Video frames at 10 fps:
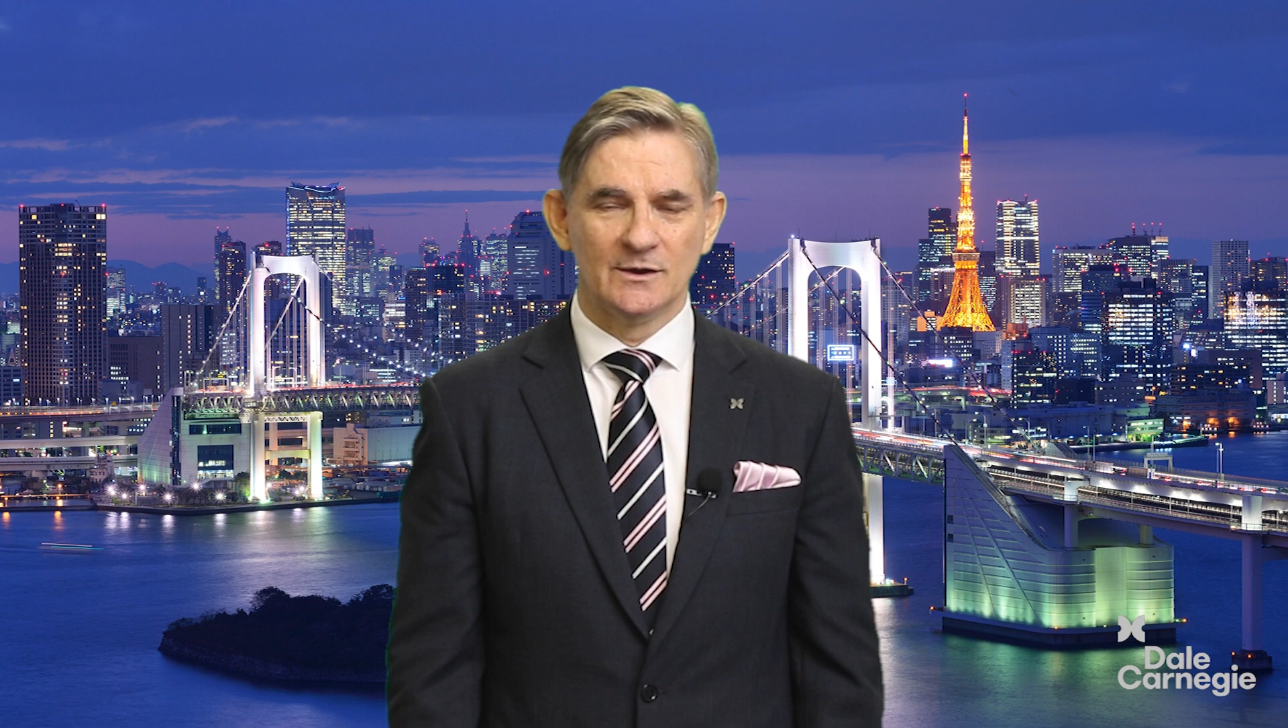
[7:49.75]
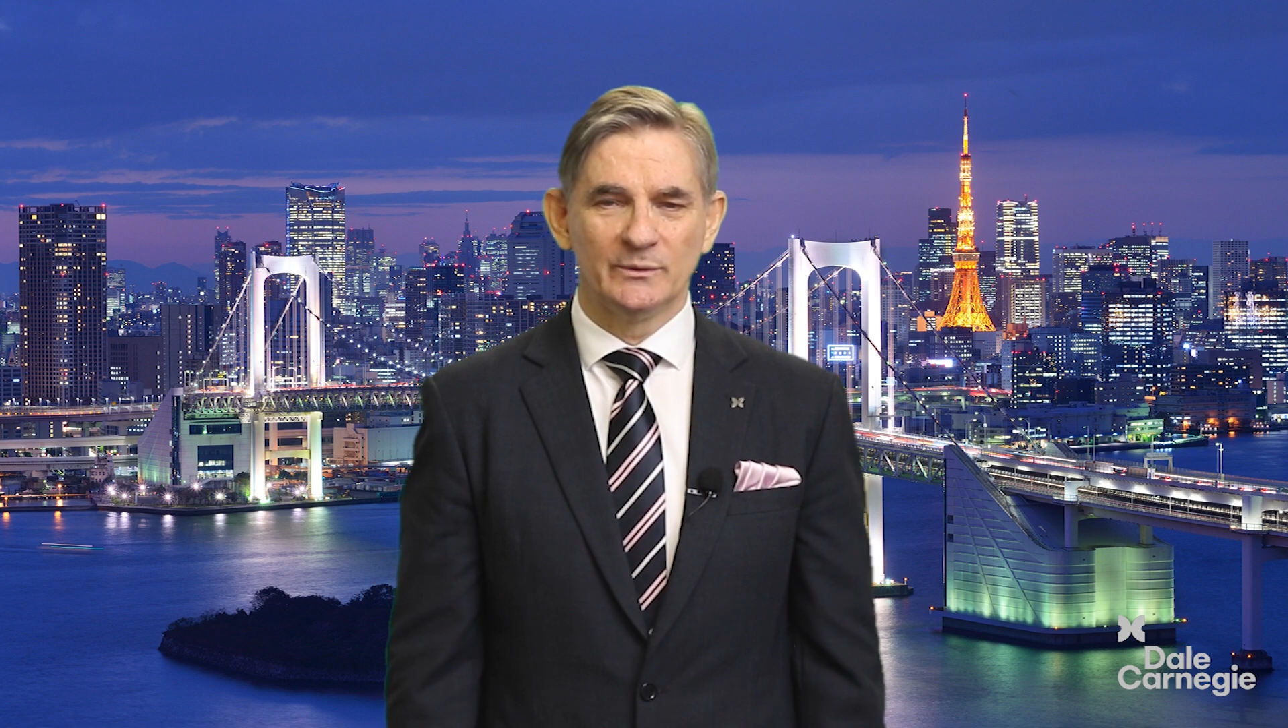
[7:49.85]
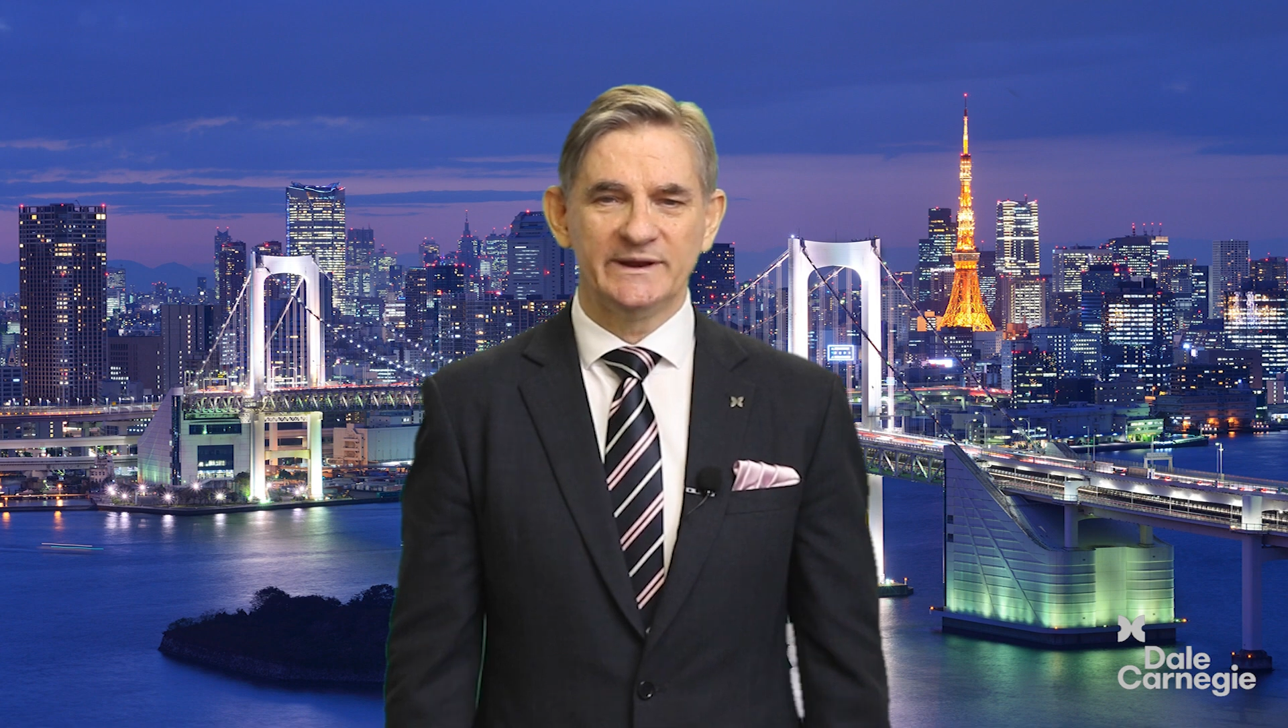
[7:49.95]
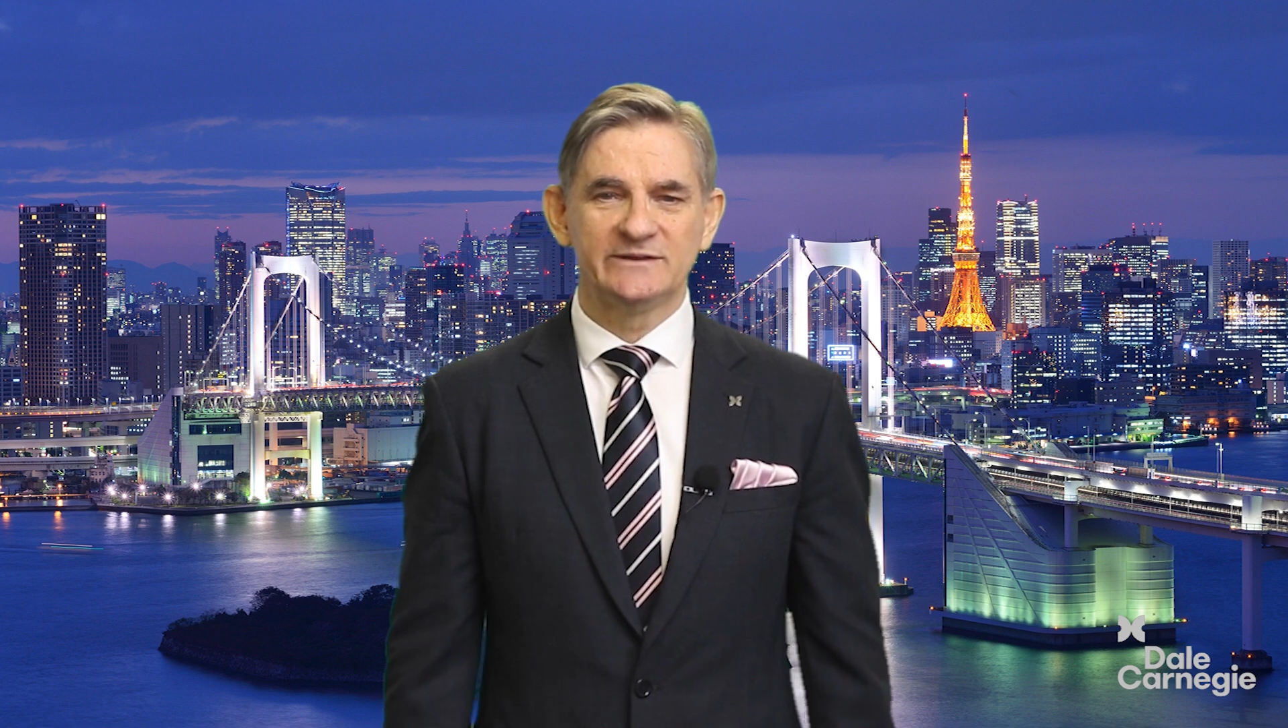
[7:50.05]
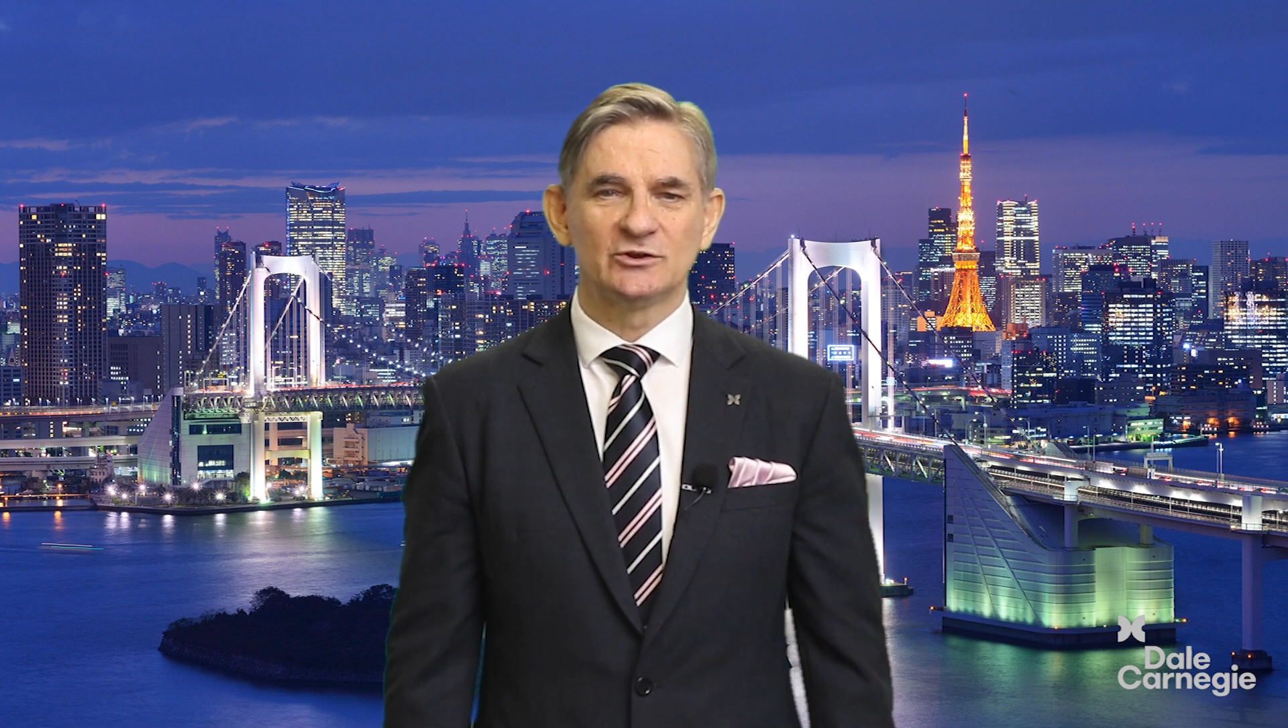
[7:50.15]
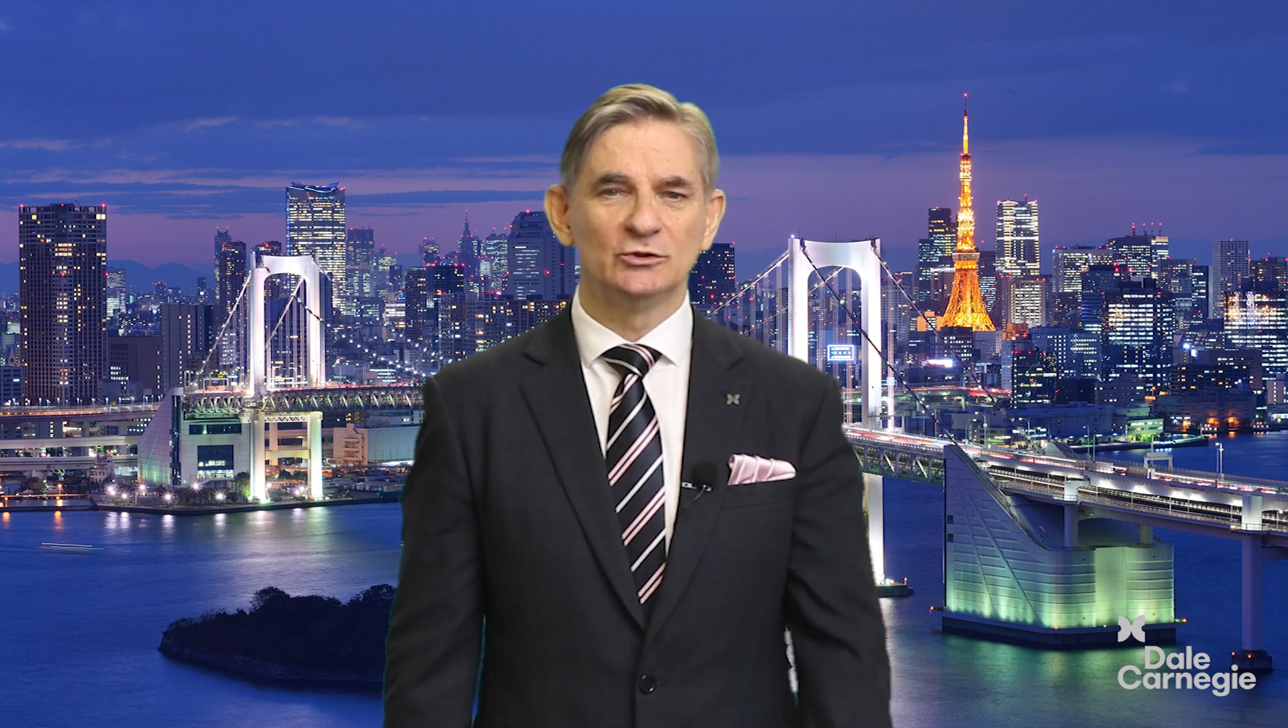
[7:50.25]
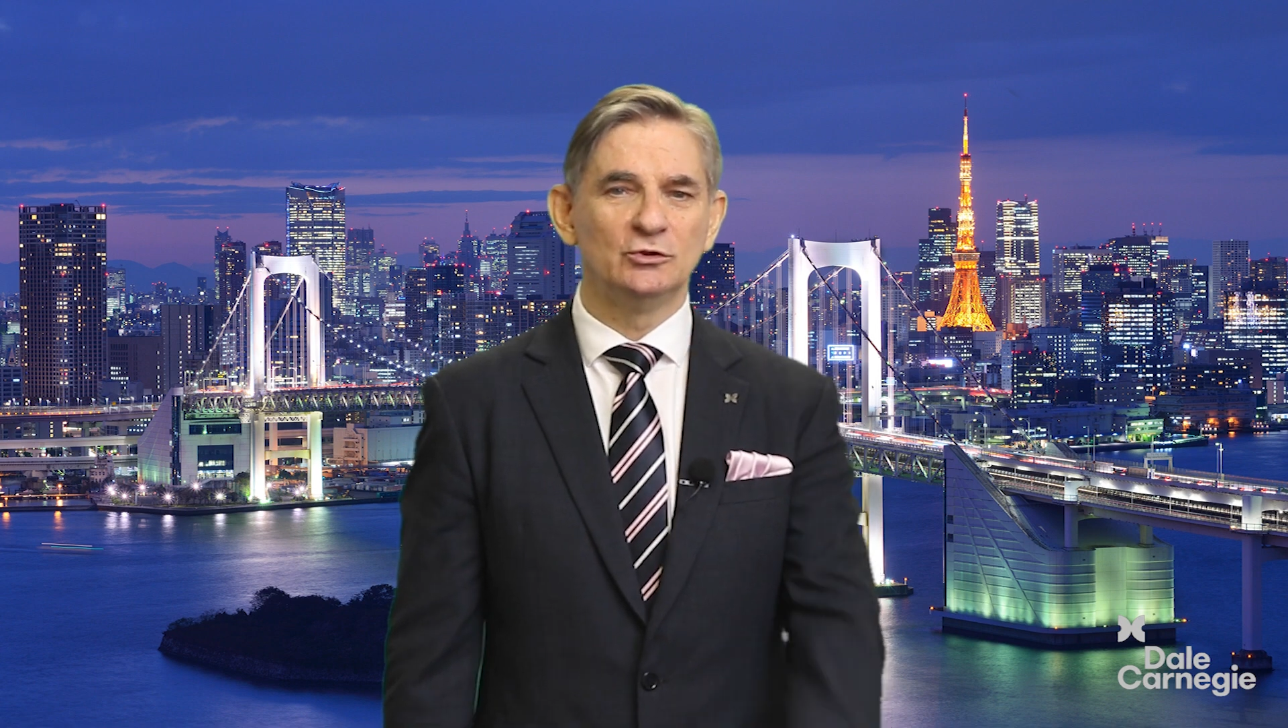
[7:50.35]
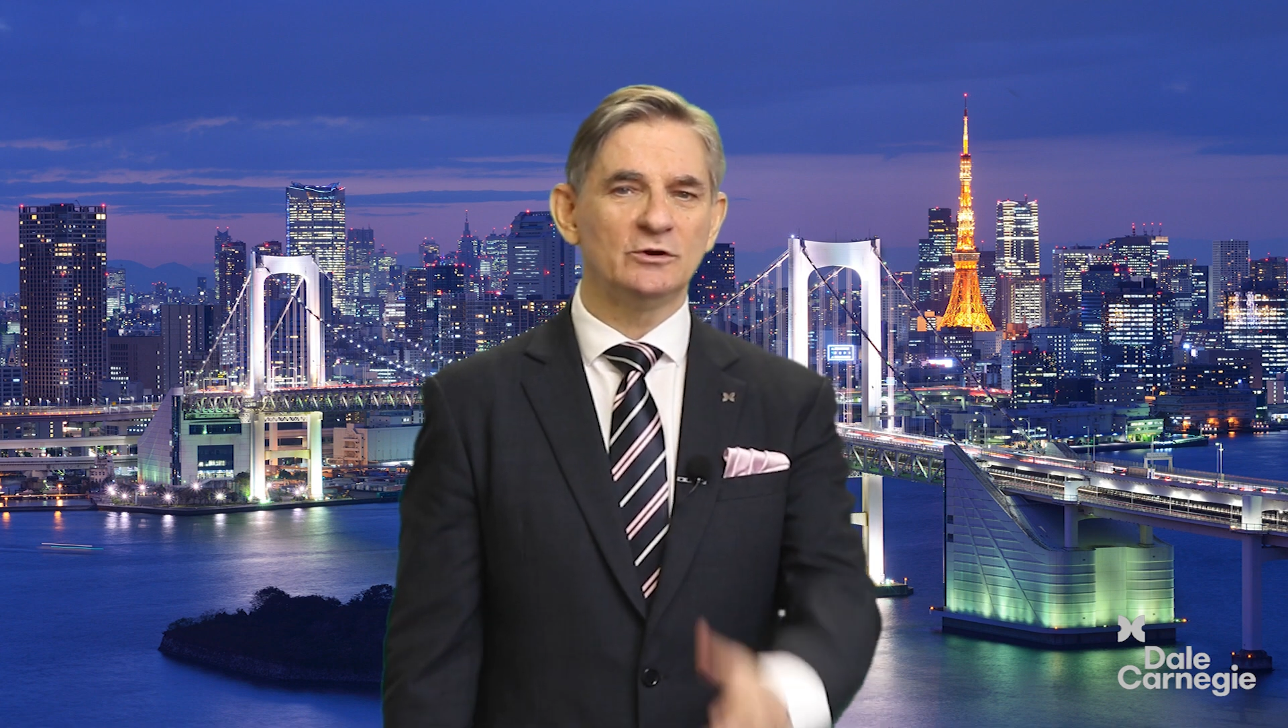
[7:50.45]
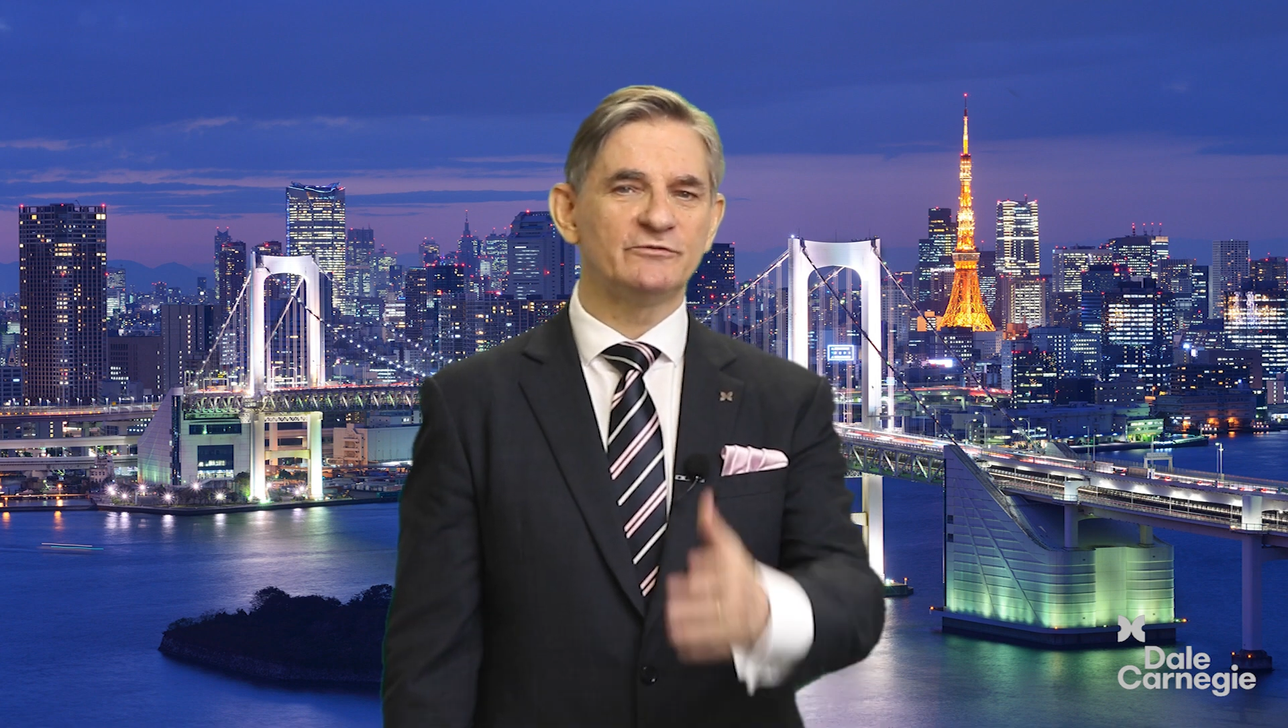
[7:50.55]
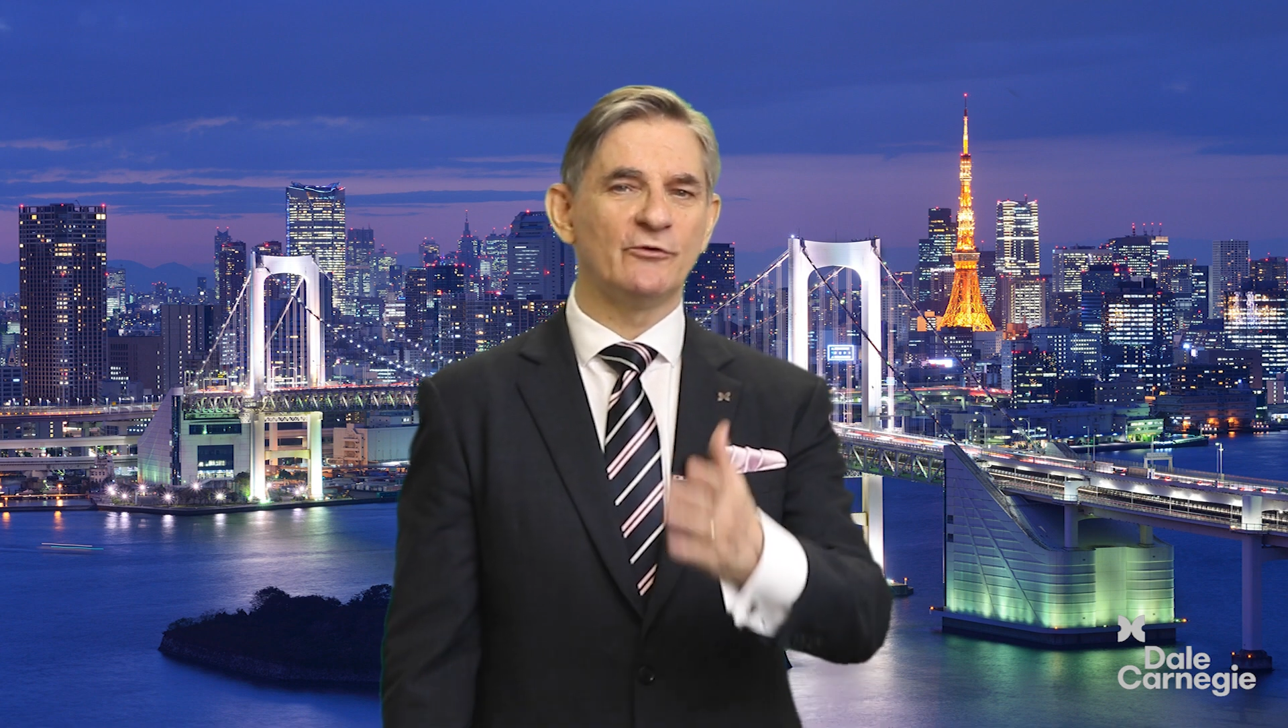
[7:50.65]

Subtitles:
We need to look